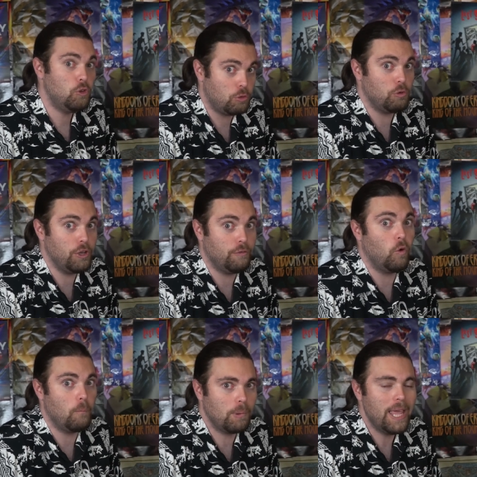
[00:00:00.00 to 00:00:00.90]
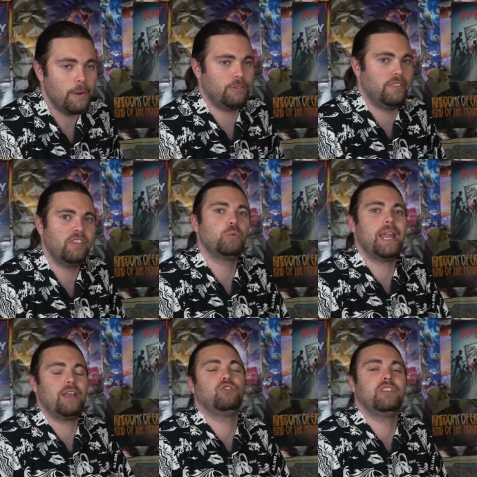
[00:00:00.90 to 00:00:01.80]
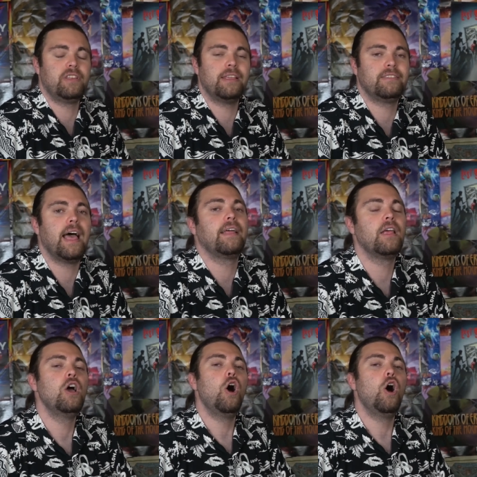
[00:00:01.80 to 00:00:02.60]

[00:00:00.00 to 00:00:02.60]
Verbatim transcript: three or four players, and this one actually does that.